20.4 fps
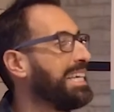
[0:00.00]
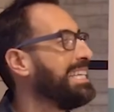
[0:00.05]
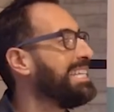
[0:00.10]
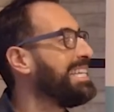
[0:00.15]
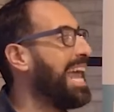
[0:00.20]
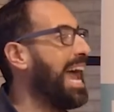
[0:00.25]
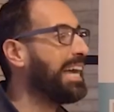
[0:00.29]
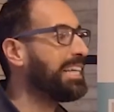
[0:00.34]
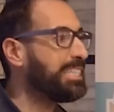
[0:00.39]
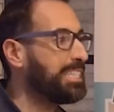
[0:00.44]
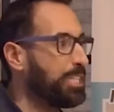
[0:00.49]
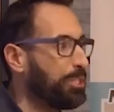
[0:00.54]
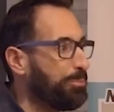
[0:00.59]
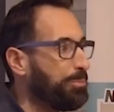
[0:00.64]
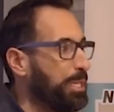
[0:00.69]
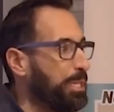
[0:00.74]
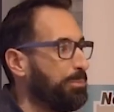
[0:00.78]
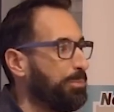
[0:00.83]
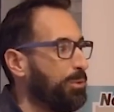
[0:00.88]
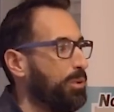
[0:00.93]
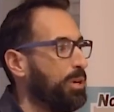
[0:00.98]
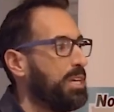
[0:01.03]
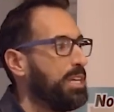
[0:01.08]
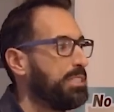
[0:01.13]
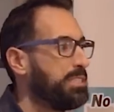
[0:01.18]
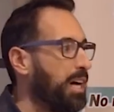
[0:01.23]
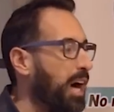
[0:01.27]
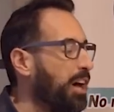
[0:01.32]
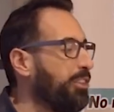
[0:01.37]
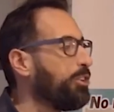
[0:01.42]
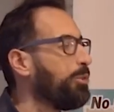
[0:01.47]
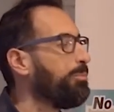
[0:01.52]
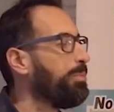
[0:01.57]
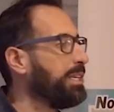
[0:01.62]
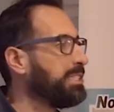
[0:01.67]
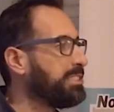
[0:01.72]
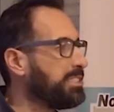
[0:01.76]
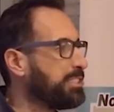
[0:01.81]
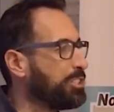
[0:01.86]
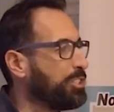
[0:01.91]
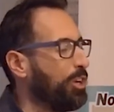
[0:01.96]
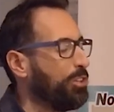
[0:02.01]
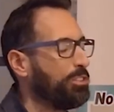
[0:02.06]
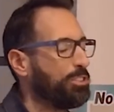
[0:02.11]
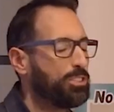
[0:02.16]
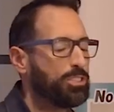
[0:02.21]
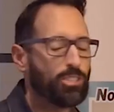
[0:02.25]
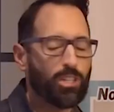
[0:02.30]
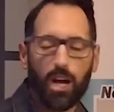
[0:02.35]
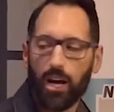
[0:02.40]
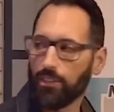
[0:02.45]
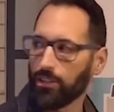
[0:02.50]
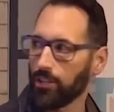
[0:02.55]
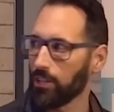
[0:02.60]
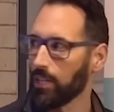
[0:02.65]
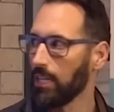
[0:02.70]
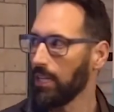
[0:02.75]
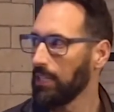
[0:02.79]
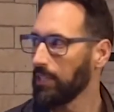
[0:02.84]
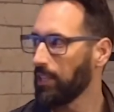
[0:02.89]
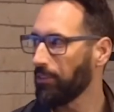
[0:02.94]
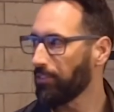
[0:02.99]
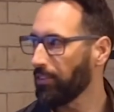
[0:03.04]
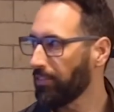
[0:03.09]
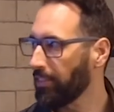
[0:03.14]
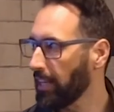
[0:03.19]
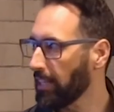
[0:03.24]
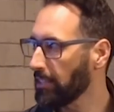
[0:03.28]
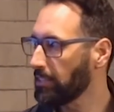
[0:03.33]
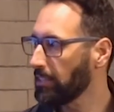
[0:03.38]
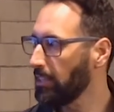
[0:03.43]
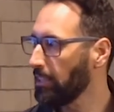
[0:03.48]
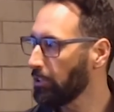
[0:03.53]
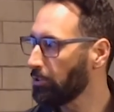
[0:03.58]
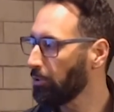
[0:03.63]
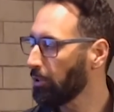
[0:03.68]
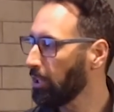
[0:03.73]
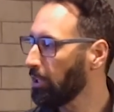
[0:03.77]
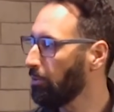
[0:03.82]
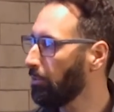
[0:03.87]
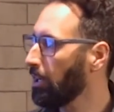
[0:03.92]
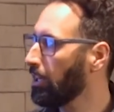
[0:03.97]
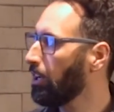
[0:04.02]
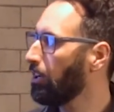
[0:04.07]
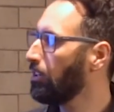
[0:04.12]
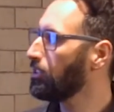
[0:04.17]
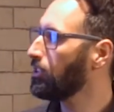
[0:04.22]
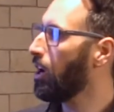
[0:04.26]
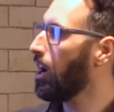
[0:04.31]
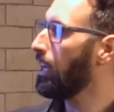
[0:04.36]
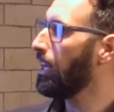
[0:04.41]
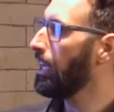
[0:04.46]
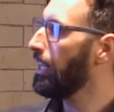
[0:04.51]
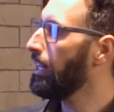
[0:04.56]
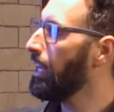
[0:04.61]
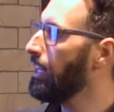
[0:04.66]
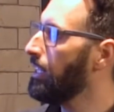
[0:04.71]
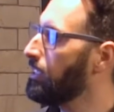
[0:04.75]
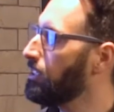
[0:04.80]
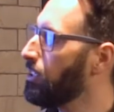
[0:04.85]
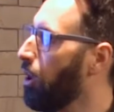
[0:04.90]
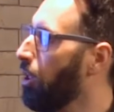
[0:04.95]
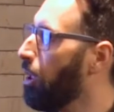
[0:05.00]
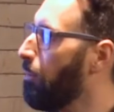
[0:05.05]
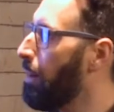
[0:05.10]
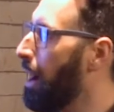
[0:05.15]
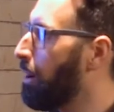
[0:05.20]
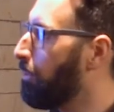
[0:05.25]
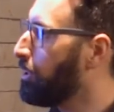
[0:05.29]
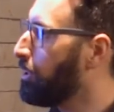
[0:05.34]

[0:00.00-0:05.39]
connecting people to other business owners, to other different things that is really what goes on. And then it's all about